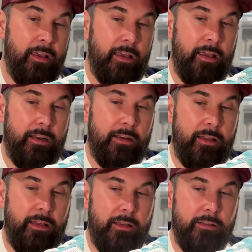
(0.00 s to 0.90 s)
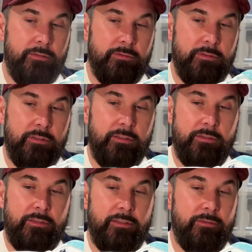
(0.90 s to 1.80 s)
And
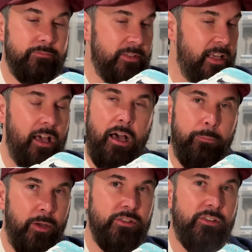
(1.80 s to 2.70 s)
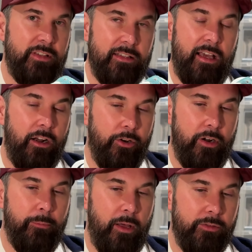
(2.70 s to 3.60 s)
yeah, a bunch of things I learned
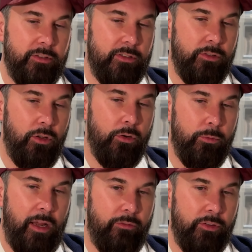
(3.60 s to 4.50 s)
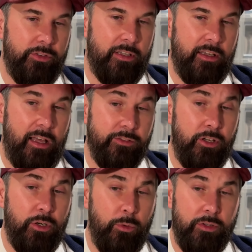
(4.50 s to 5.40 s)
about this whole raffle thing. I
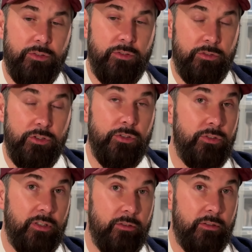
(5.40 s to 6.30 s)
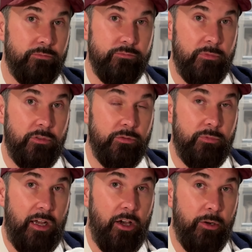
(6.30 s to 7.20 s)
thought it was just
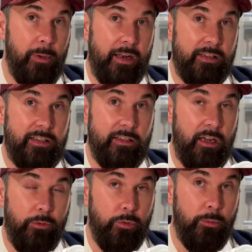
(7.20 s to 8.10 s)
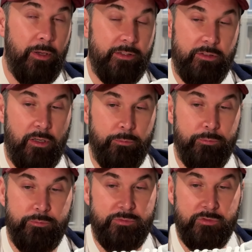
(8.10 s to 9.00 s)
automatically a robot, a
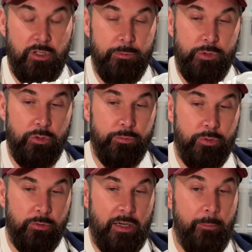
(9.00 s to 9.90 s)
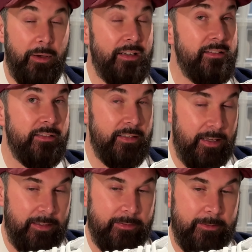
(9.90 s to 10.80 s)
computer program, but it's not.